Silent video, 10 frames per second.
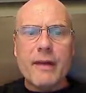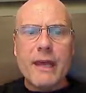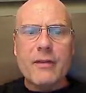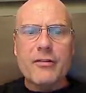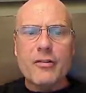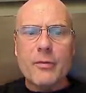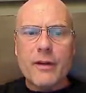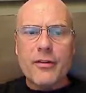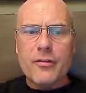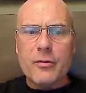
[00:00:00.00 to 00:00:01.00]
recounting to
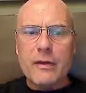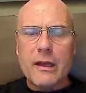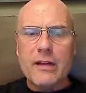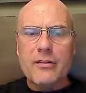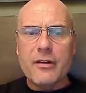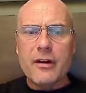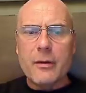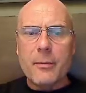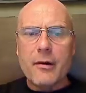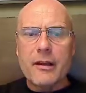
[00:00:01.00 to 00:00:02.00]
another student an incident
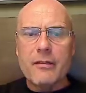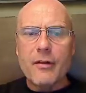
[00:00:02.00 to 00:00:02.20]
at a party